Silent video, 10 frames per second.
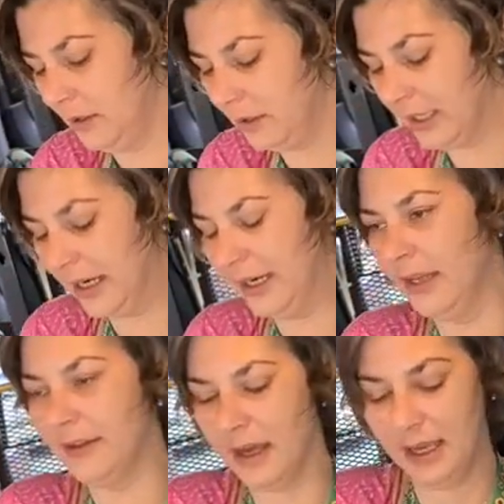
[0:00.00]
Looking at
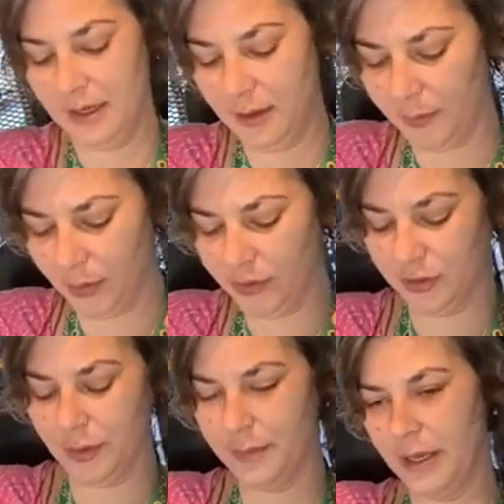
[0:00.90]
it, that ain't no bodge
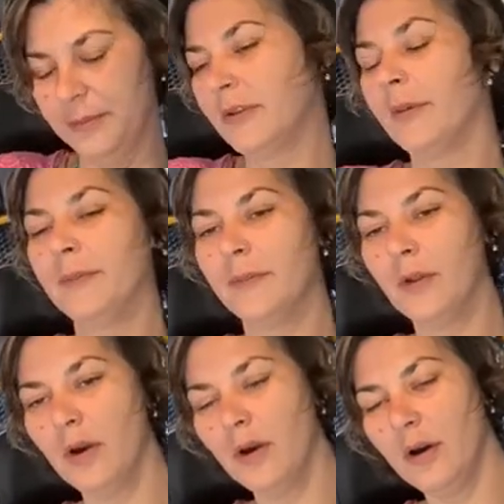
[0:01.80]
job, babes.
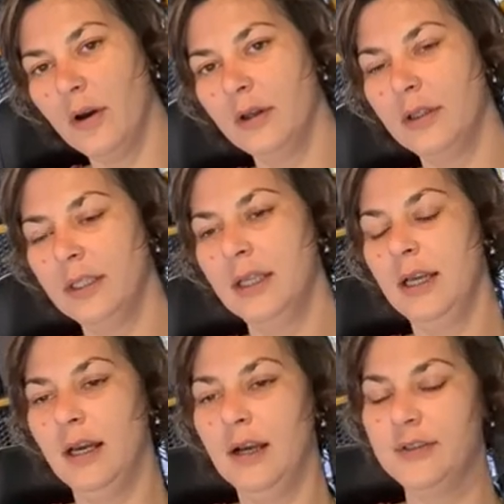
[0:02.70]
Oh,
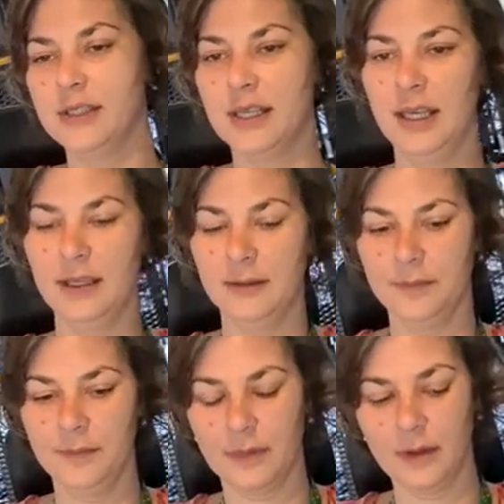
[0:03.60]
I have to say,
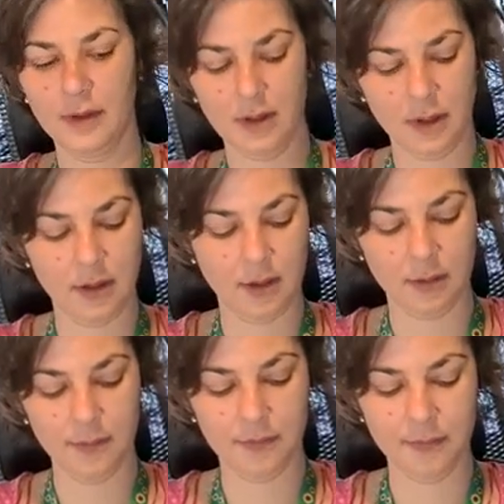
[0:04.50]

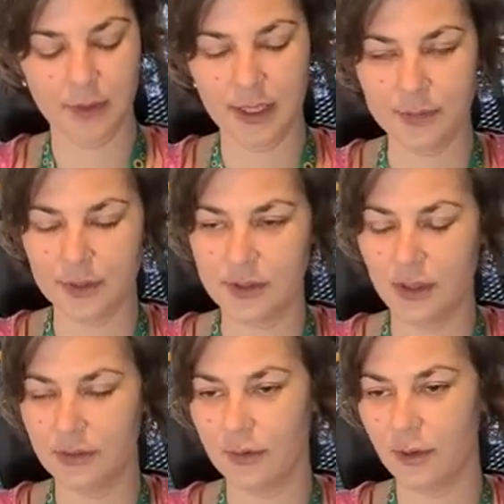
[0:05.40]
my hips are
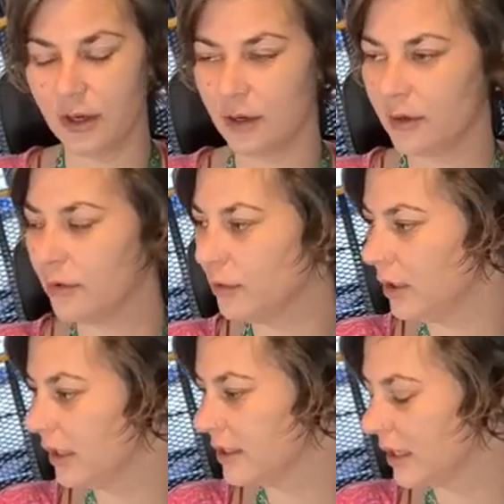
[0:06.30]
so sore, they're
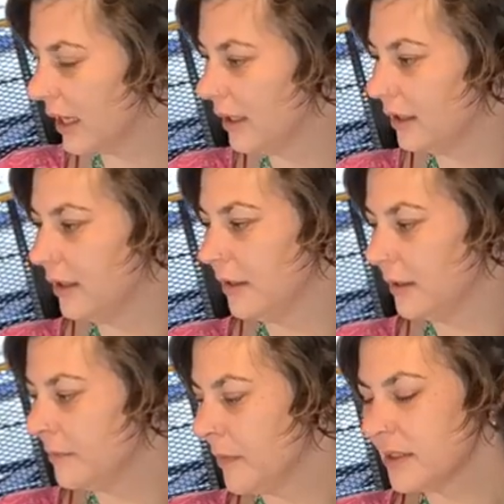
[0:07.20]
crawling today.
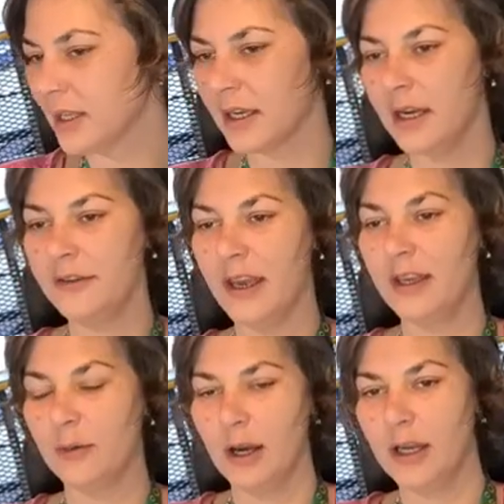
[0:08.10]
It's that kind of
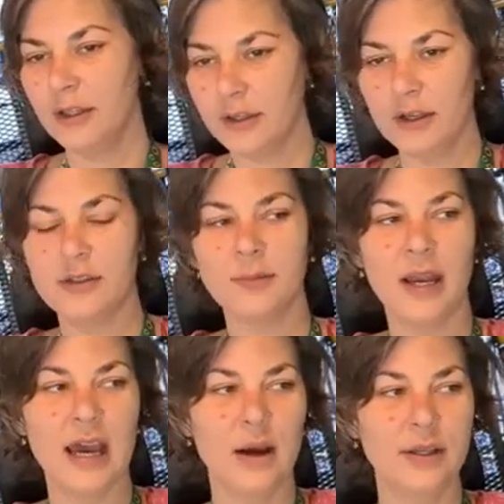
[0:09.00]
ache where it doesn't
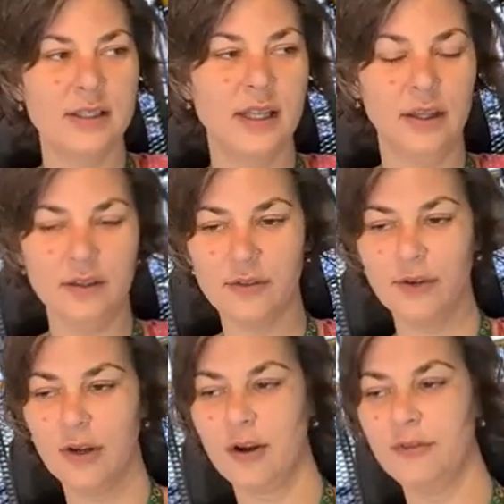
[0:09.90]
matter how you sit, you just
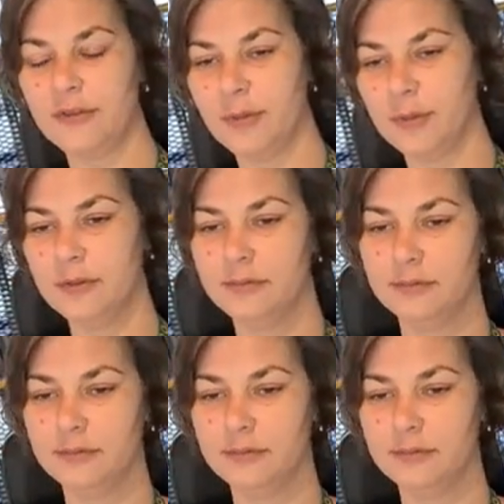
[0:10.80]
feel uncomfortable.